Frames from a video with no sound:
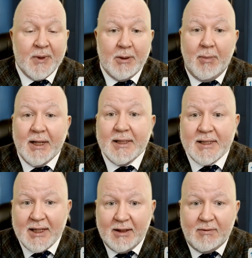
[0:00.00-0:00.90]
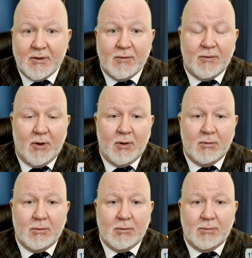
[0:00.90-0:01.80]
might save you
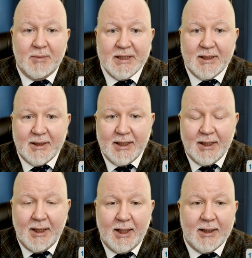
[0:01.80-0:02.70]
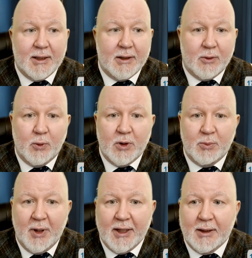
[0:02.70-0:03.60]
from missing deadline, and the court
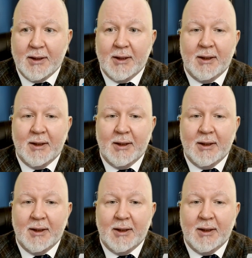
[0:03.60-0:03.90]
might